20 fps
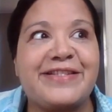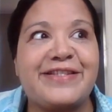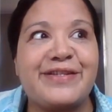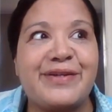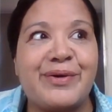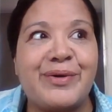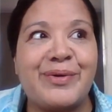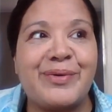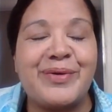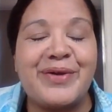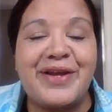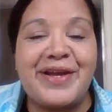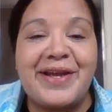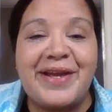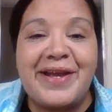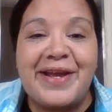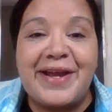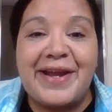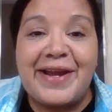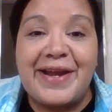So
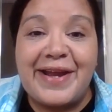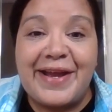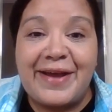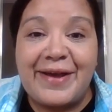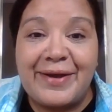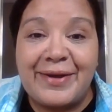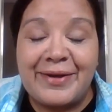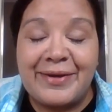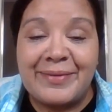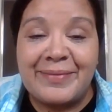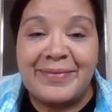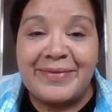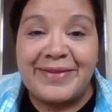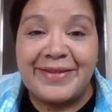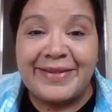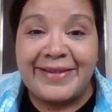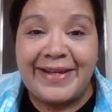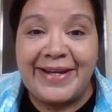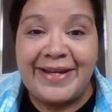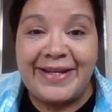
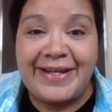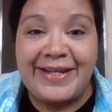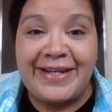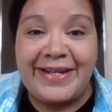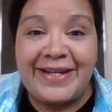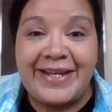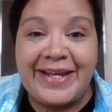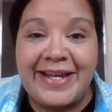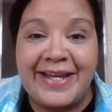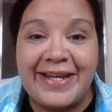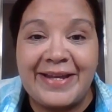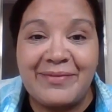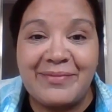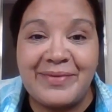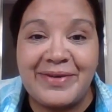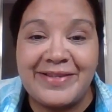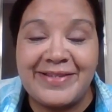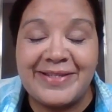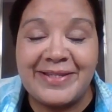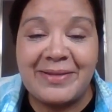the lady
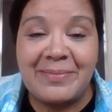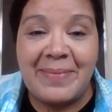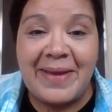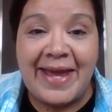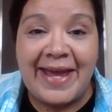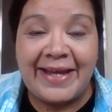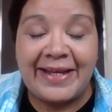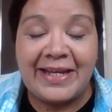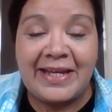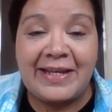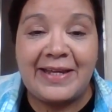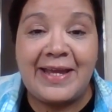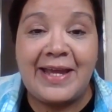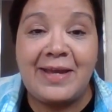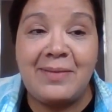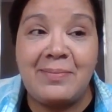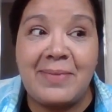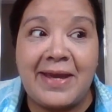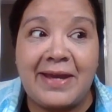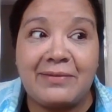went to the back and
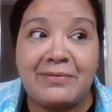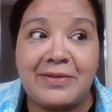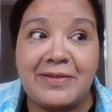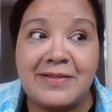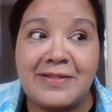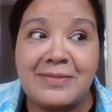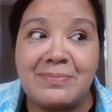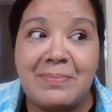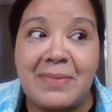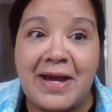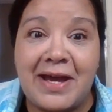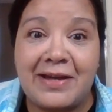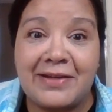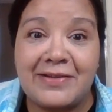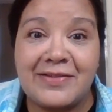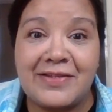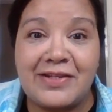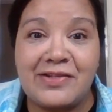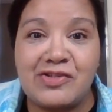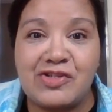came back with this
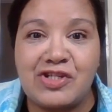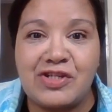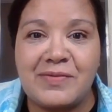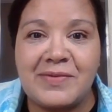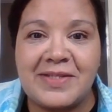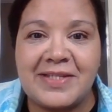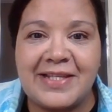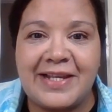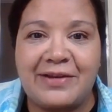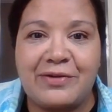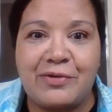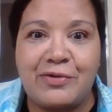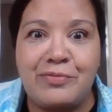box and she was like,